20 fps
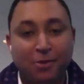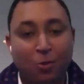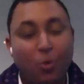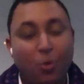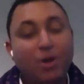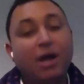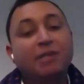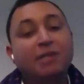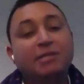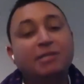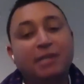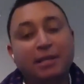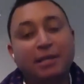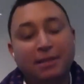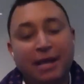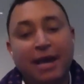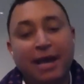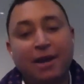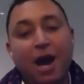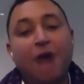When I say
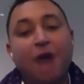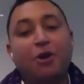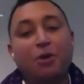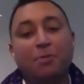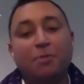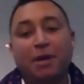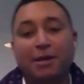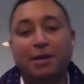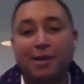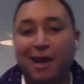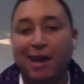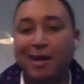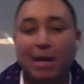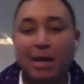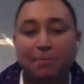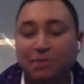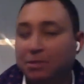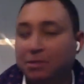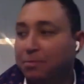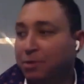land, I don't mean an
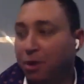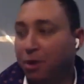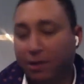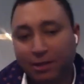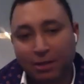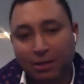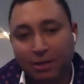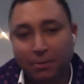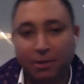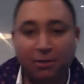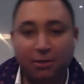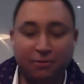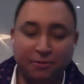empty block in the middle of